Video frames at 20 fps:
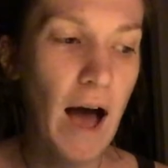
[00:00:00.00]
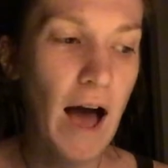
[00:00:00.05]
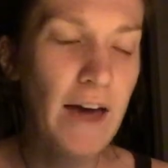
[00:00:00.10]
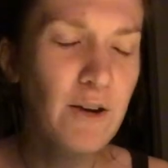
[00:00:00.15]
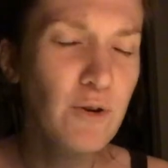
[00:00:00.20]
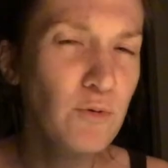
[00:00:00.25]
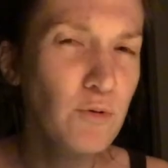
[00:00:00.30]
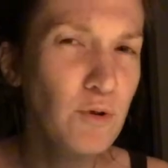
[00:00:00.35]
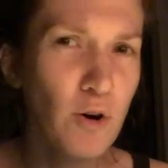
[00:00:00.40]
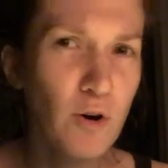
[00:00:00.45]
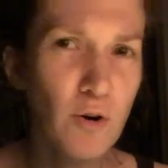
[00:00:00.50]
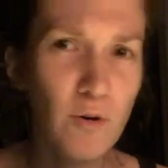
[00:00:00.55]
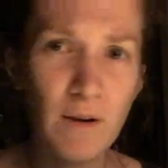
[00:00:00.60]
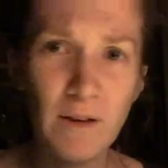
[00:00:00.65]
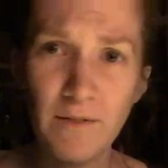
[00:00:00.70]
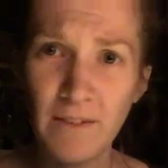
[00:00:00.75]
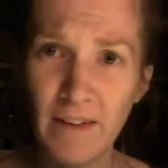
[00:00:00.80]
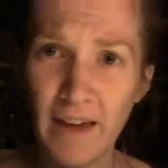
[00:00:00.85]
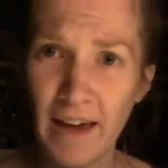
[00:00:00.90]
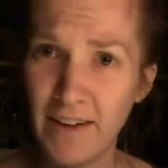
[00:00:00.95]
I don't know
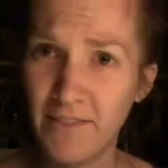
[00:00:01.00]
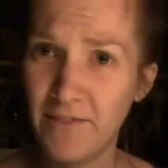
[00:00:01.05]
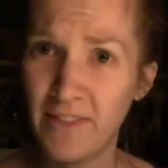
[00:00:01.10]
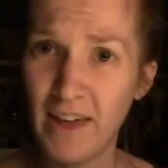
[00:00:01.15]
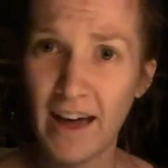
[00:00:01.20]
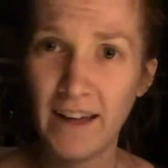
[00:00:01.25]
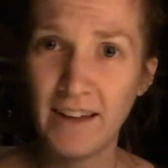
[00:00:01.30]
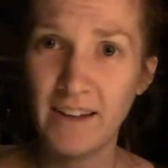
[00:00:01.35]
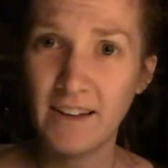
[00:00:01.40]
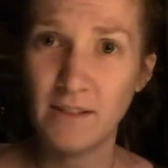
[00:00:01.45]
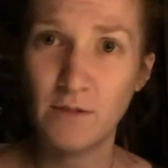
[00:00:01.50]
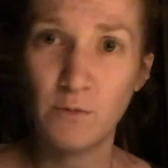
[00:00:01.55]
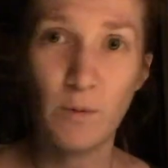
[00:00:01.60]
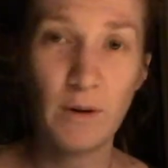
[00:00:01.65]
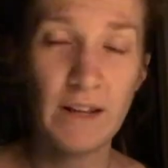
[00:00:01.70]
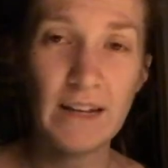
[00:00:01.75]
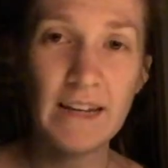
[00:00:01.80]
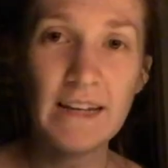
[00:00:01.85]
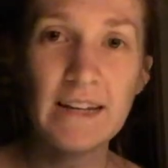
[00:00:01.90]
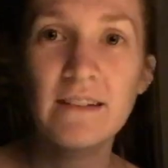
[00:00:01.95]
if, if that is
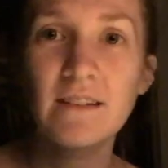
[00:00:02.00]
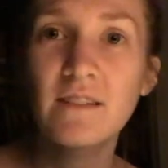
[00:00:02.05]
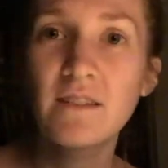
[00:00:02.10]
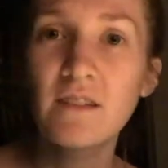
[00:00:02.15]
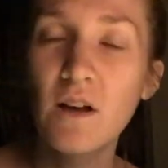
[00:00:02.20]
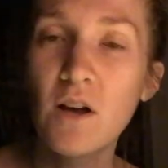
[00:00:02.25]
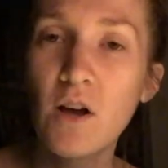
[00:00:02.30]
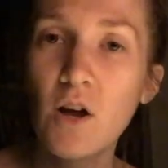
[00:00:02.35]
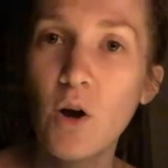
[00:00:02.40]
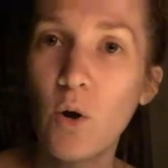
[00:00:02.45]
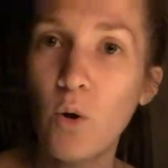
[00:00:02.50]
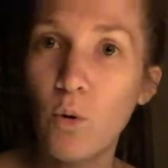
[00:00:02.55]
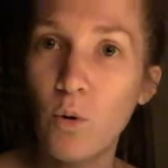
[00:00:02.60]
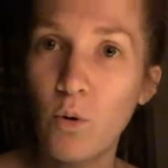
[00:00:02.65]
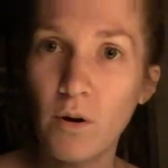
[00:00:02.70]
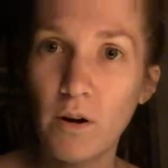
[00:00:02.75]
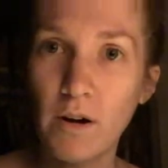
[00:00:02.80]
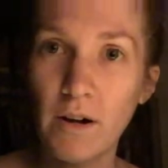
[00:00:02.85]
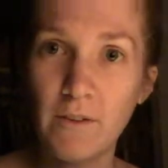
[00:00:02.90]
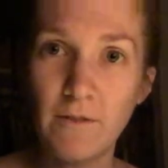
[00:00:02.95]
what it is,
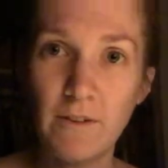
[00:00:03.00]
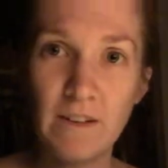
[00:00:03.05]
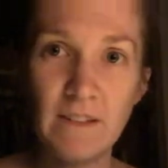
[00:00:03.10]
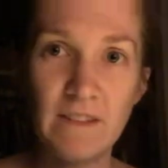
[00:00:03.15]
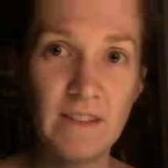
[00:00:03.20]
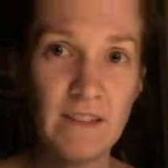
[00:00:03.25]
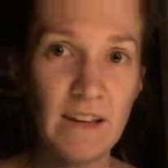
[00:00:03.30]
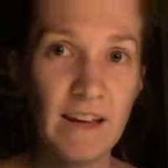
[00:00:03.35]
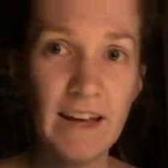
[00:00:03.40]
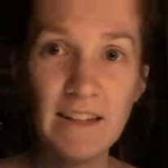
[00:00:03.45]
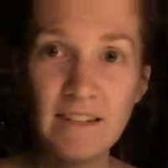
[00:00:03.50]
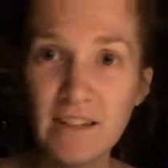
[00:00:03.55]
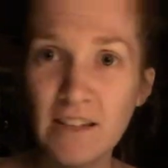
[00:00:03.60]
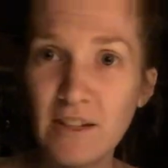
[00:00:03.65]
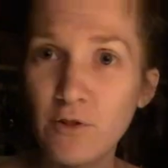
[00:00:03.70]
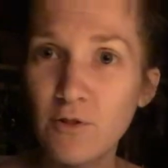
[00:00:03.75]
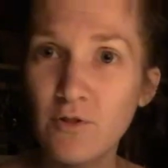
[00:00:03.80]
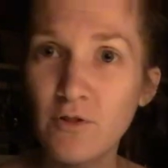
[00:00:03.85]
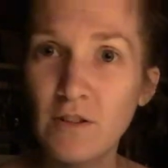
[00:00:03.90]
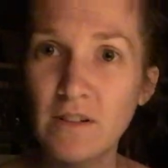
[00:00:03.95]
or if it's
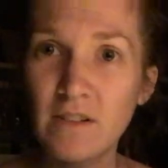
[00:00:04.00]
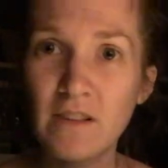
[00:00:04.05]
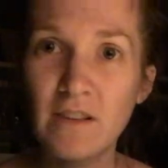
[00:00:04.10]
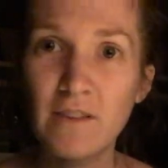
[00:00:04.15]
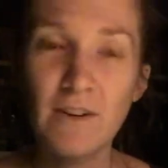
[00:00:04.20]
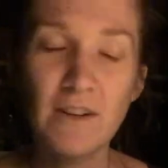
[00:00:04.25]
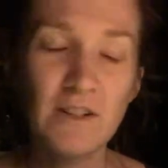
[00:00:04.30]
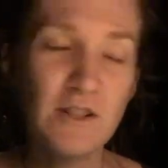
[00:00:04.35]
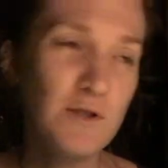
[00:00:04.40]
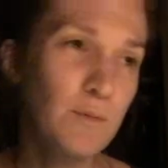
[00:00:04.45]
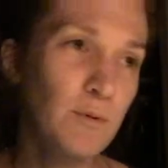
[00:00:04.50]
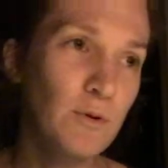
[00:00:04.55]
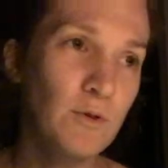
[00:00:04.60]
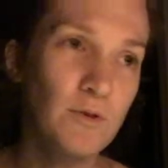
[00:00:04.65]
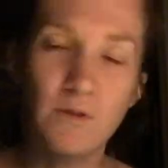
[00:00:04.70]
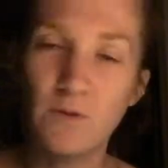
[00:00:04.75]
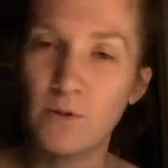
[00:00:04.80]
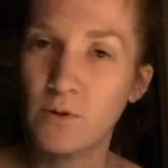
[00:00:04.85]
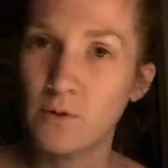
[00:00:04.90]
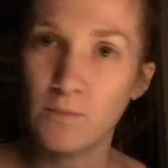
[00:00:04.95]
anti-nutrients in the
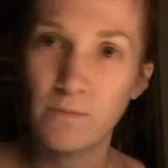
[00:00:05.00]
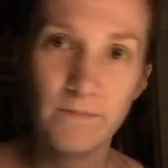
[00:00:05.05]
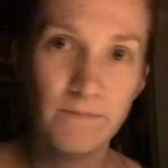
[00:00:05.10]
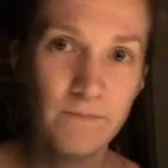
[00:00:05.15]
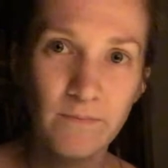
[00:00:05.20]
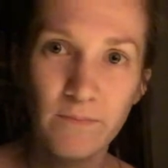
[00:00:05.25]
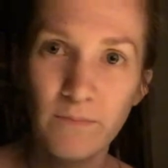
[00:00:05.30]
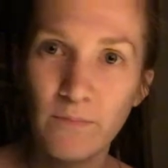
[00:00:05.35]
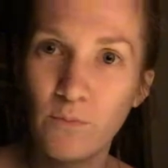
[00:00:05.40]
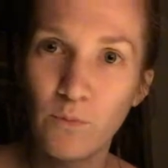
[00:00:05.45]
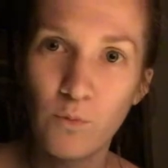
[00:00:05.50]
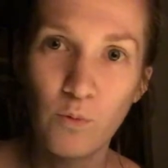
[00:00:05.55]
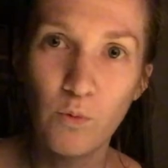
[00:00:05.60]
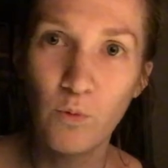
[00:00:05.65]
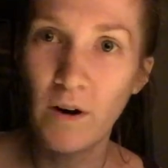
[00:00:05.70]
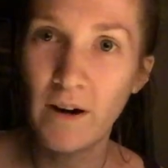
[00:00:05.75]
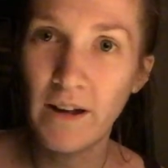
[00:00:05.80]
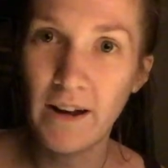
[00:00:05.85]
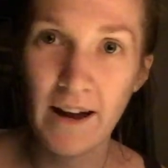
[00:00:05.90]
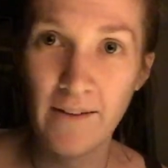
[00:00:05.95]
vegetables or
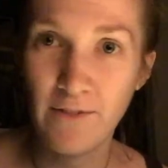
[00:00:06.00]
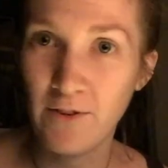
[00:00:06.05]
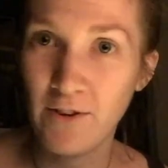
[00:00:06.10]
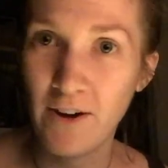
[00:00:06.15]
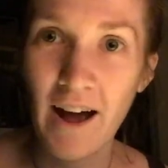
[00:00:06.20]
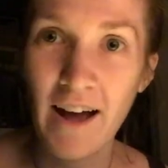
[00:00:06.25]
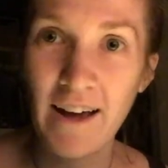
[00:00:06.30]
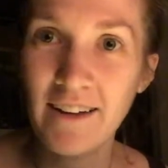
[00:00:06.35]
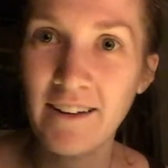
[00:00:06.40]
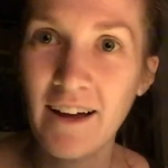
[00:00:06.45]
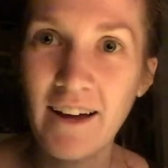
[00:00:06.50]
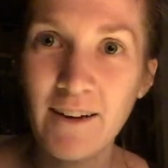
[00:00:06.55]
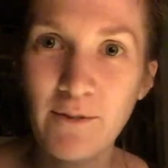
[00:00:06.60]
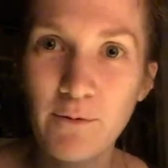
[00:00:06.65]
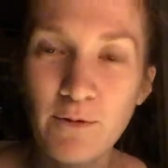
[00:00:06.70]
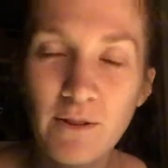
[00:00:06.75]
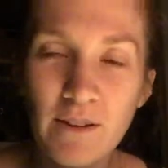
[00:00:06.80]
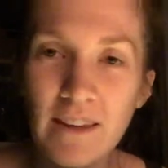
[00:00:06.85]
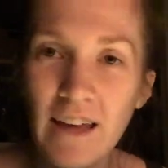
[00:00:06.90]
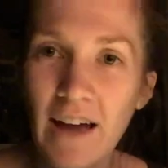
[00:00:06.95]
whatever. I, I
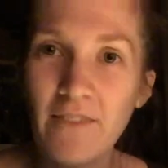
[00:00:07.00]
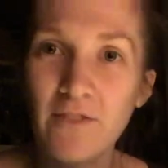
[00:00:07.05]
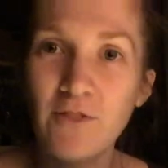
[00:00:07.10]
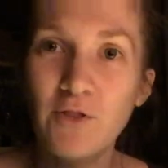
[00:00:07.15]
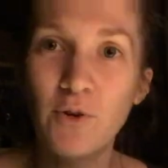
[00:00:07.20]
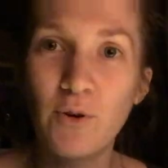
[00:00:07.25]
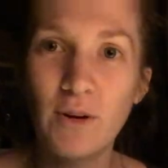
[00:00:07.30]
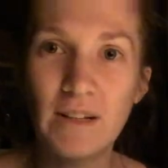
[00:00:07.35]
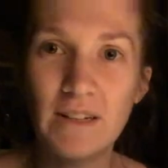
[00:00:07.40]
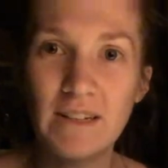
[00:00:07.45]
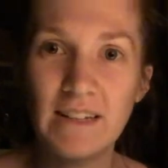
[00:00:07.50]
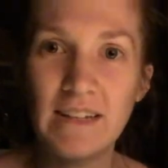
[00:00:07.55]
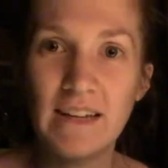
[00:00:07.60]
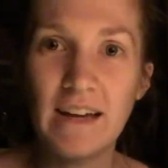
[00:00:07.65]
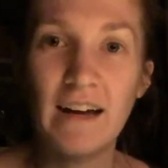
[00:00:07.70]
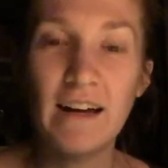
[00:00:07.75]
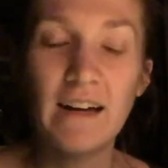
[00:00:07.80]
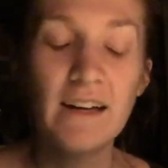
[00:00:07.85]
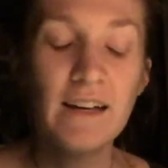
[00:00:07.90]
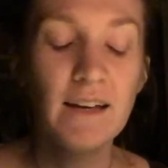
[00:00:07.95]
really have no
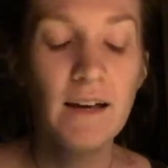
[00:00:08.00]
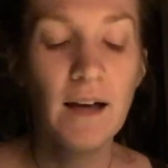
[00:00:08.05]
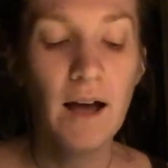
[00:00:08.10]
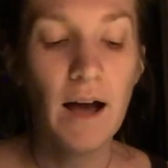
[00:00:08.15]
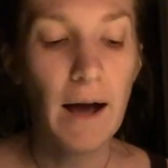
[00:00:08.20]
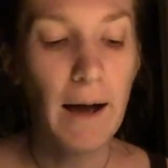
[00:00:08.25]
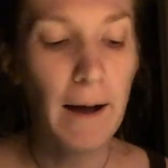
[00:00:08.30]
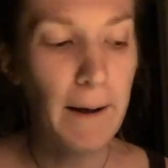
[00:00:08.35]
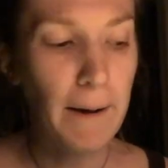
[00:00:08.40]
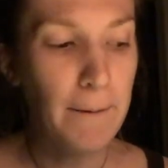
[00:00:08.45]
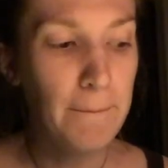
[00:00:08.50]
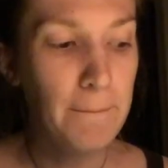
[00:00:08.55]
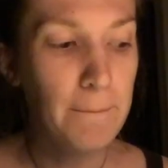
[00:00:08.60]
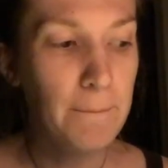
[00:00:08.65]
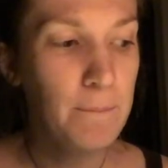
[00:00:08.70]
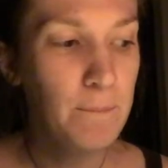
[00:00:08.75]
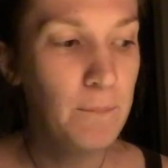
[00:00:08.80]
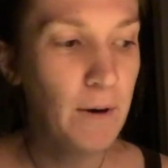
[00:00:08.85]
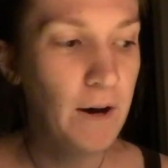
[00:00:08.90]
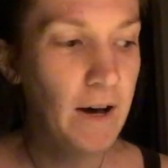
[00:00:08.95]
idea, um,
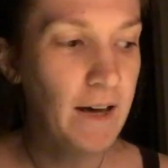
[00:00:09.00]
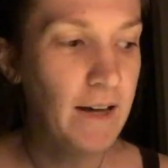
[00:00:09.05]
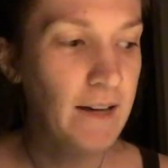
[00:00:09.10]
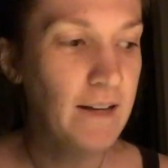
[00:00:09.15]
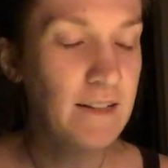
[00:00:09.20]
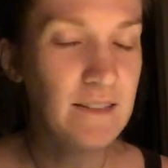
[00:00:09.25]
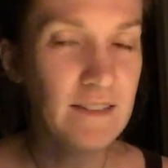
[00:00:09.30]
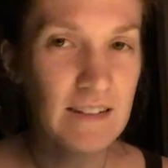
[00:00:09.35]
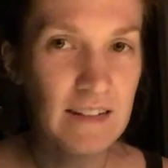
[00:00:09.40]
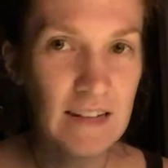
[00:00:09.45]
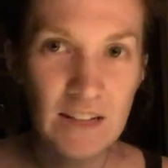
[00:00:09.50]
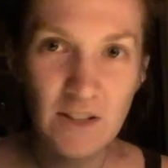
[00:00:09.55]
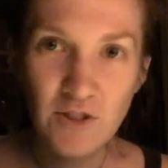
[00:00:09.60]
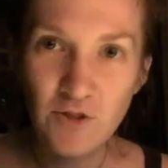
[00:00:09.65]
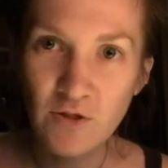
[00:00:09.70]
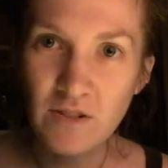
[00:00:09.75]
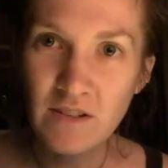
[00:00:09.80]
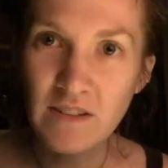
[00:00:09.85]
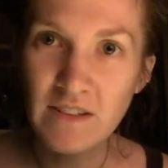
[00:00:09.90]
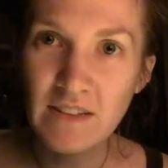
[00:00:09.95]
but it's an
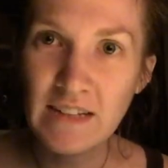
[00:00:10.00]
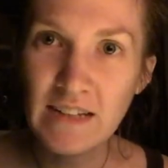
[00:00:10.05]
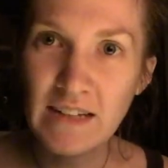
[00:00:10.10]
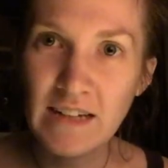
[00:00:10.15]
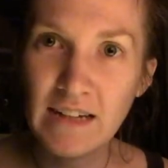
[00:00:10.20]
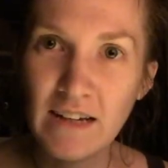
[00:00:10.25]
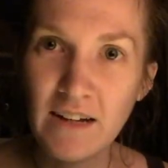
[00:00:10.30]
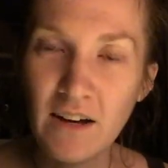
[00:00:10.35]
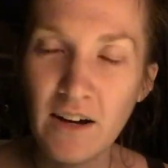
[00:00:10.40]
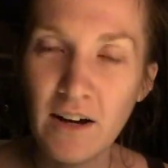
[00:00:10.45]
interesting...